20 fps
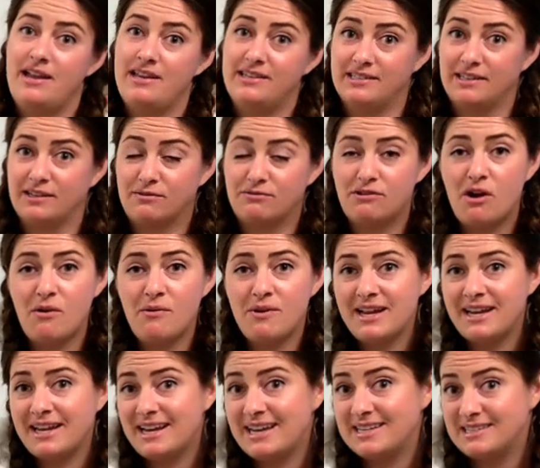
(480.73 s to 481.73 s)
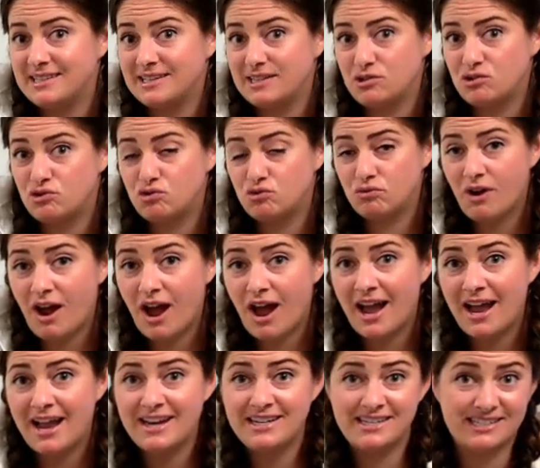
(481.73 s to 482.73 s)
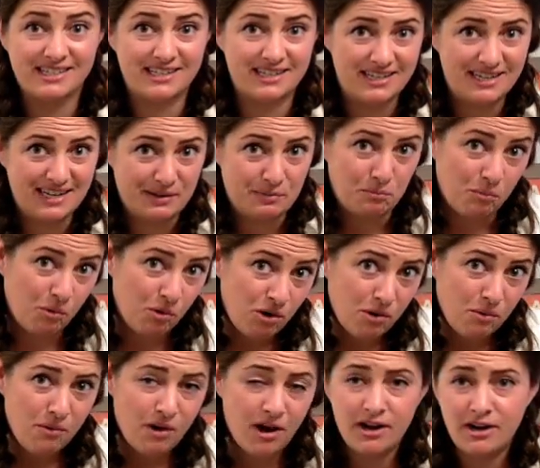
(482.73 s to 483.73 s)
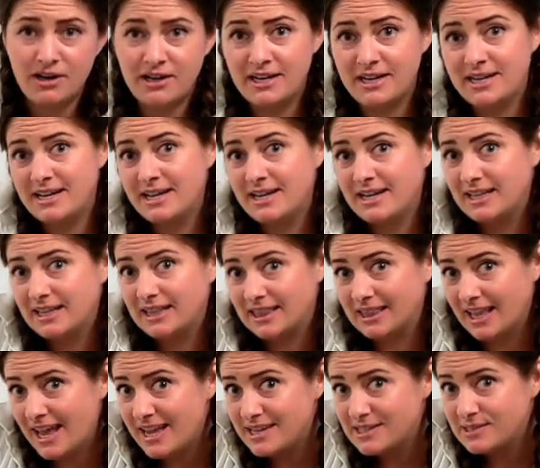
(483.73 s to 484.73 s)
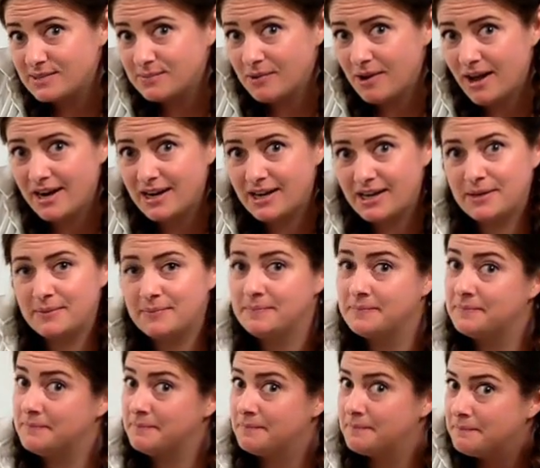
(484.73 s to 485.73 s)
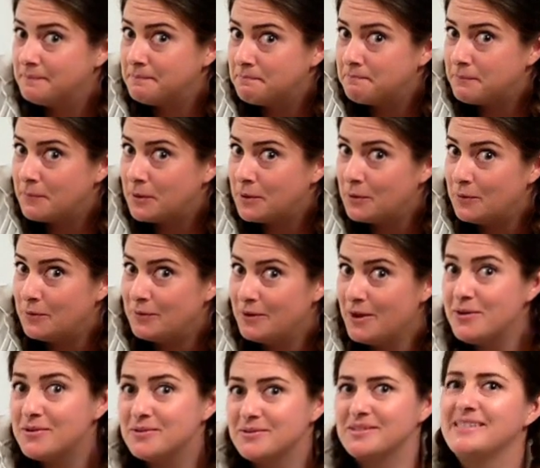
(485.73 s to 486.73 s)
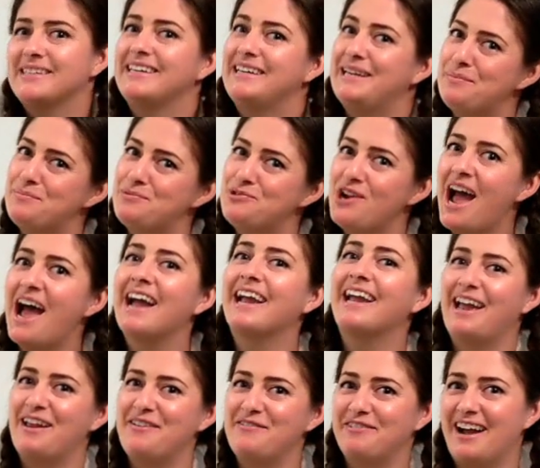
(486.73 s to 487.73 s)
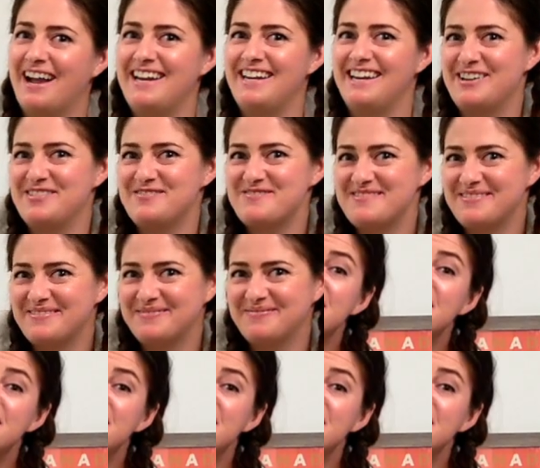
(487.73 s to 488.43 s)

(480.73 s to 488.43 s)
Is it growing? Is it dry? Does it need more water? Less water? Who knows? Keep track and find out.